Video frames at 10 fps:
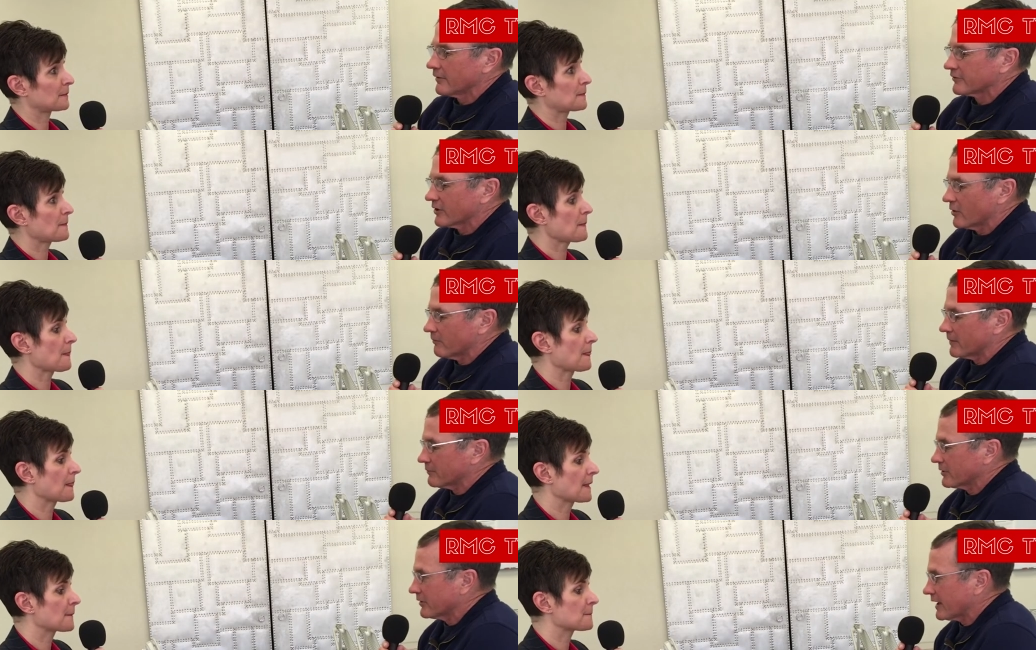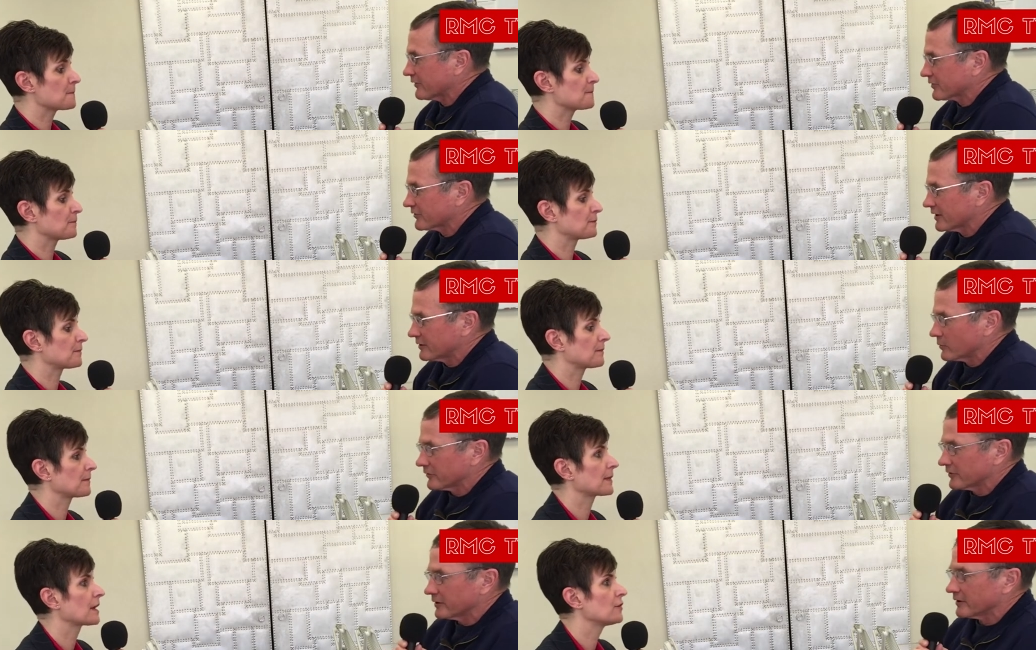Speaker 1: So I'm going to ask a side
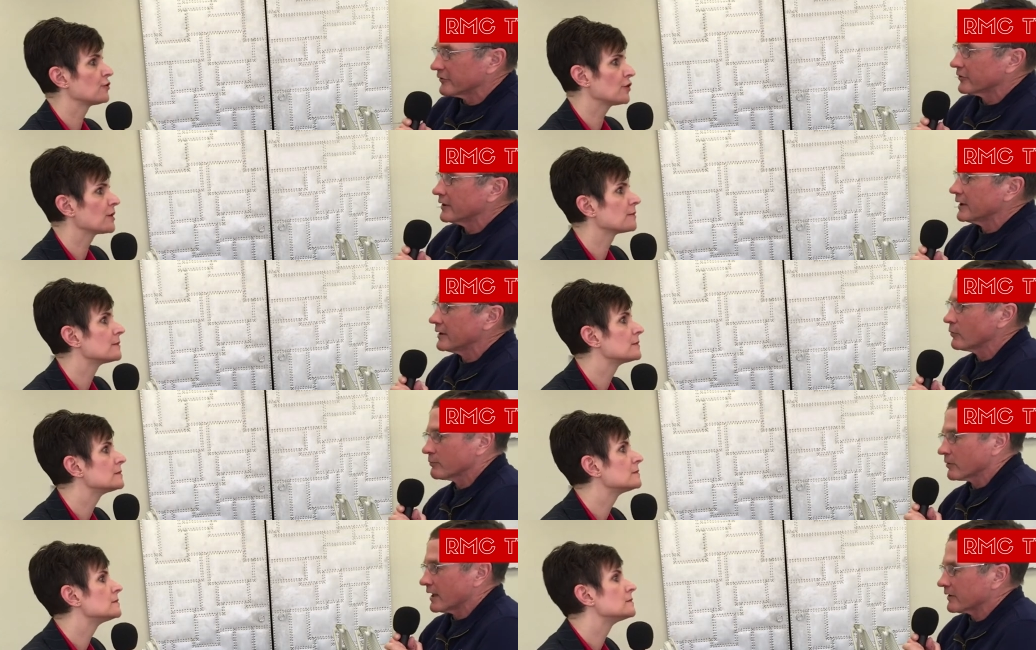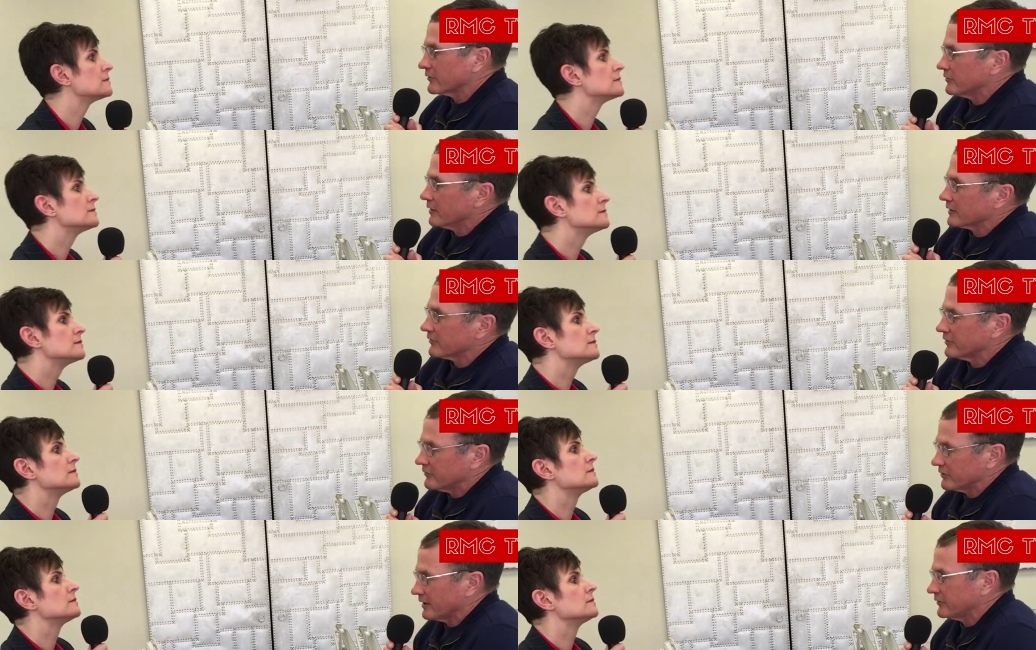question here. Is sure. there any one practice you'd like to see
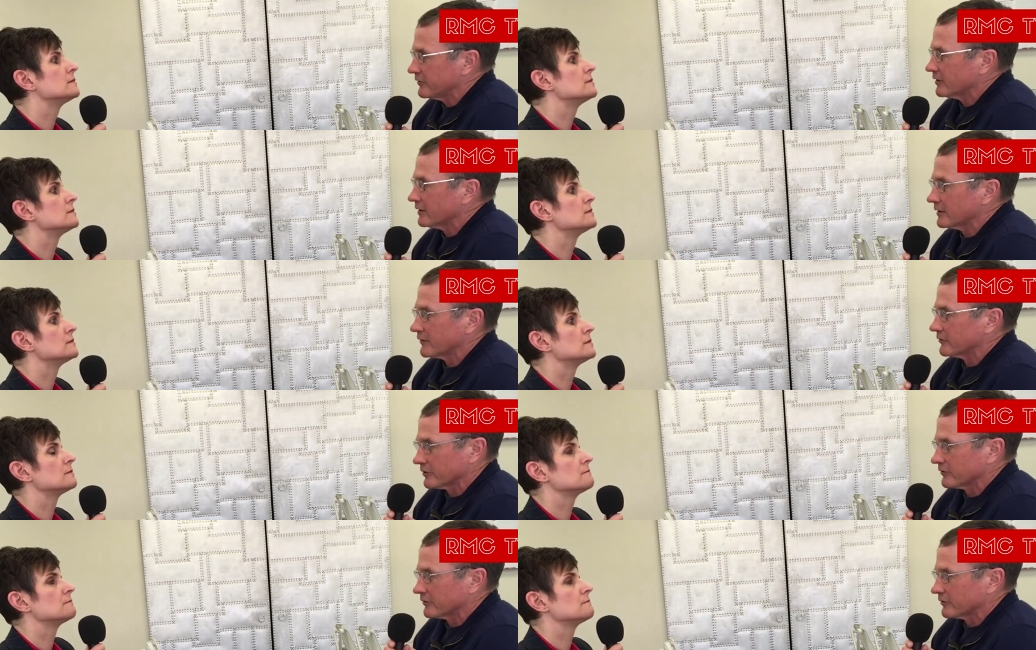changed uh, at the